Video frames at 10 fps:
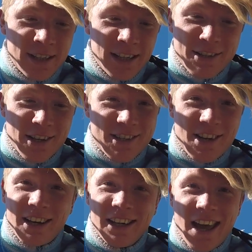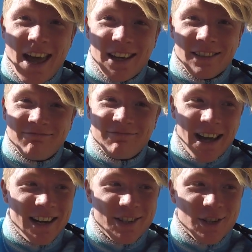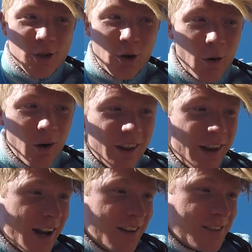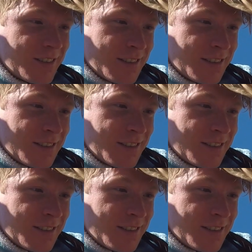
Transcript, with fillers: It's a sunny day and it's the school holidays.